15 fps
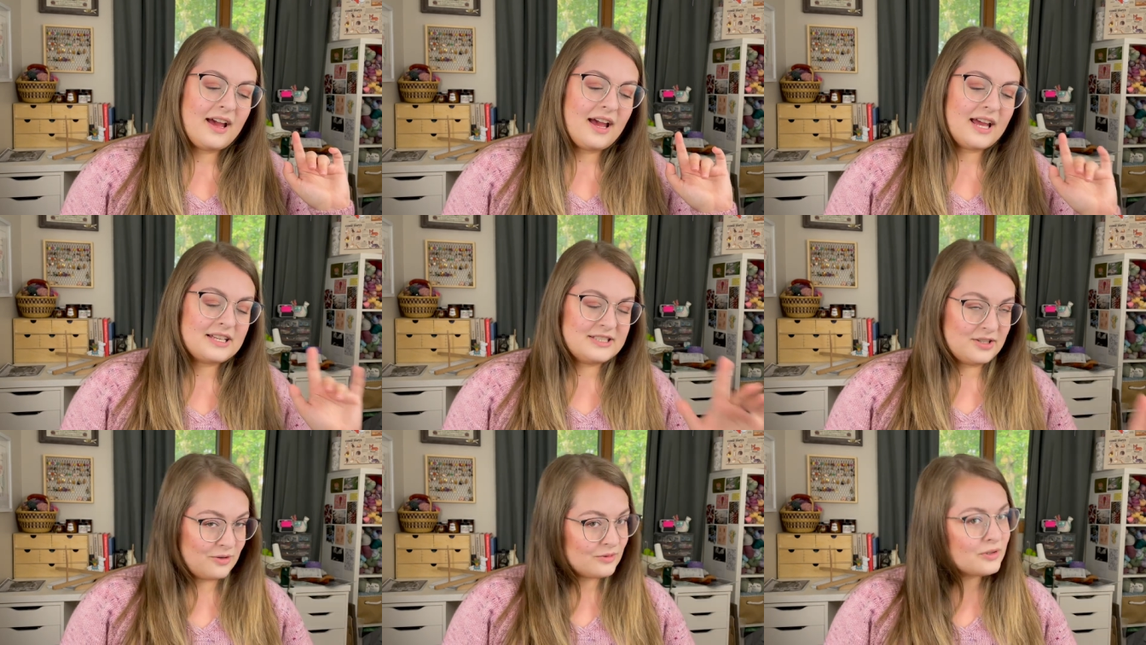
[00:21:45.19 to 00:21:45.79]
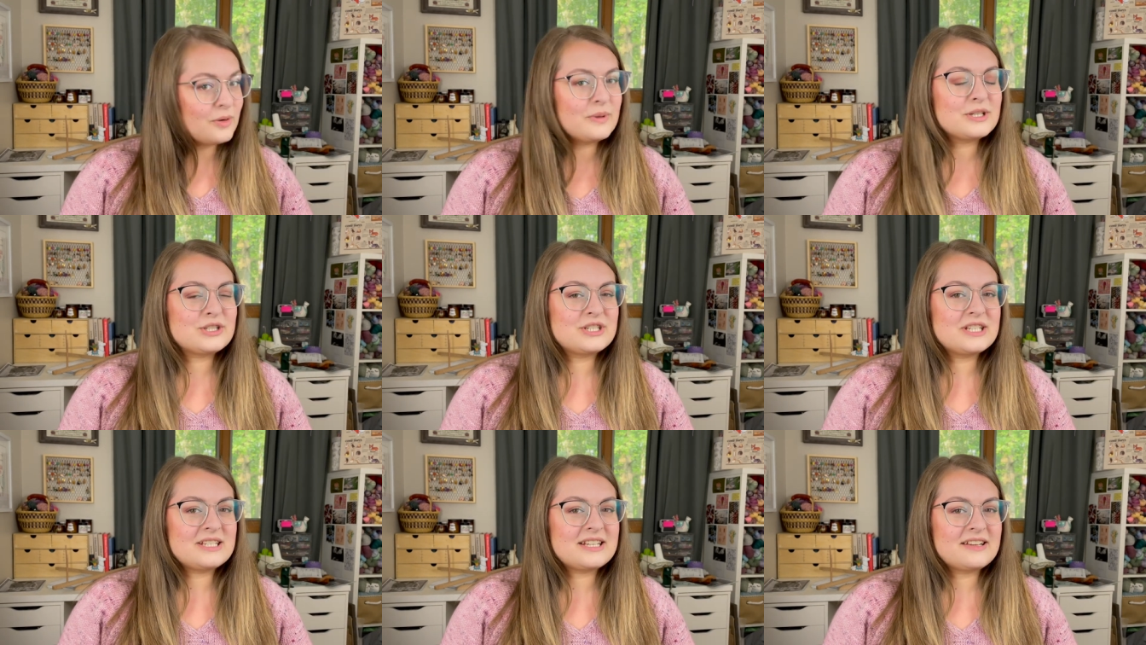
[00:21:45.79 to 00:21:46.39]
I don't know much
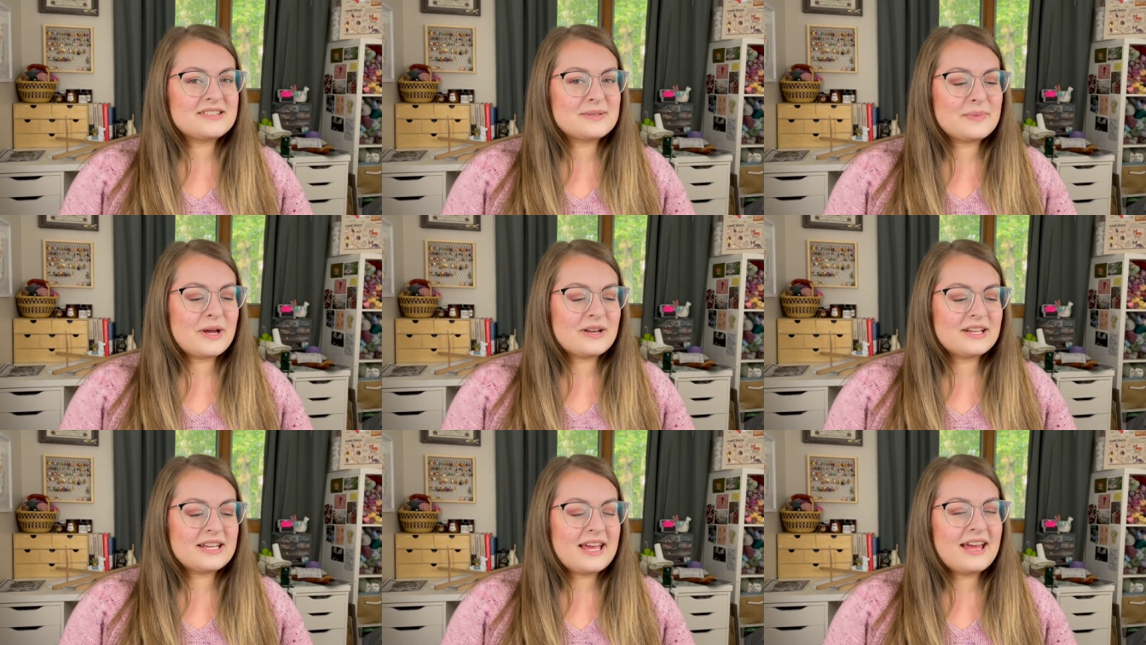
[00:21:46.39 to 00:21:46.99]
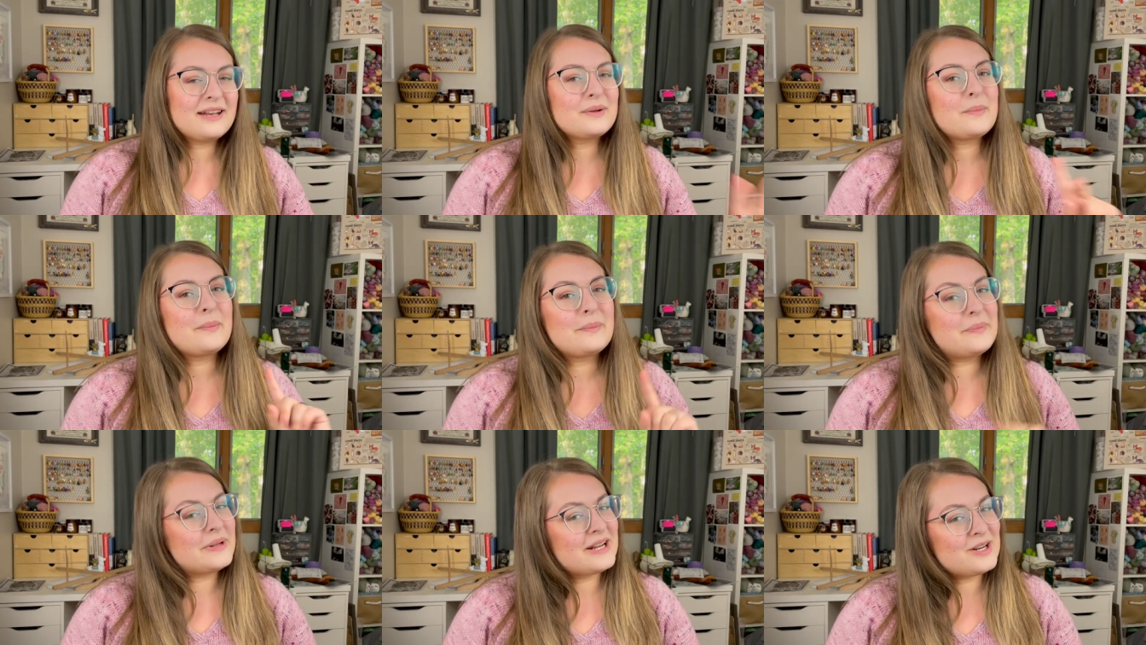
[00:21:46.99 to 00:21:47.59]
details about it yet,
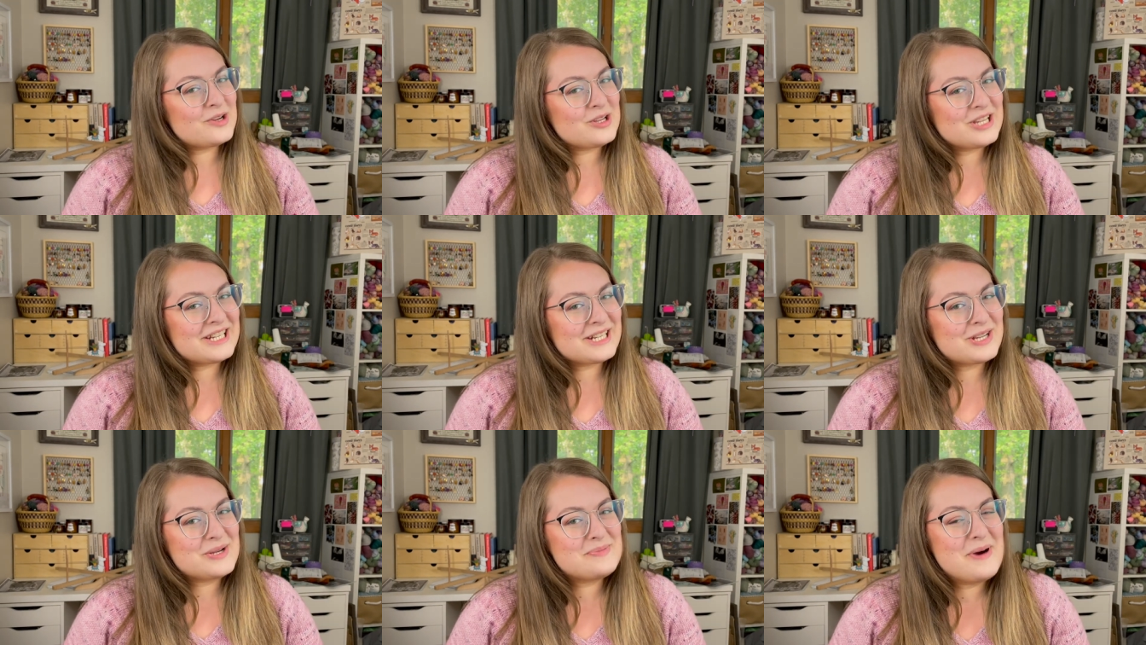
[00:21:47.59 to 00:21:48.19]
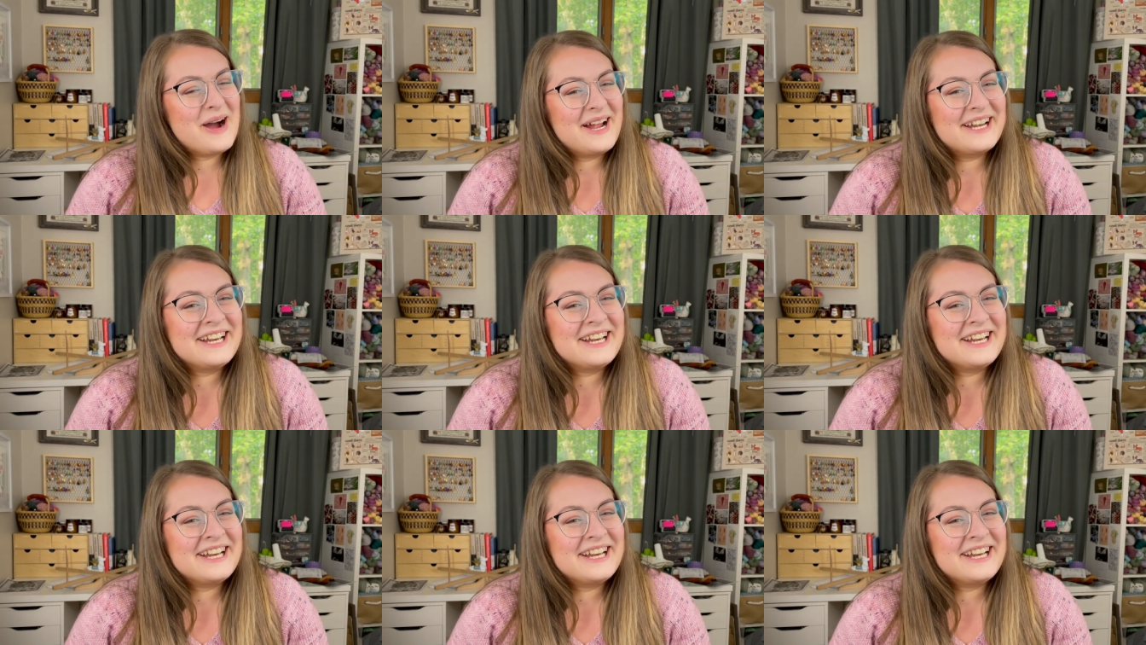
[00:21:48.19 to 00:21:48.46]
but I know you get a coupon.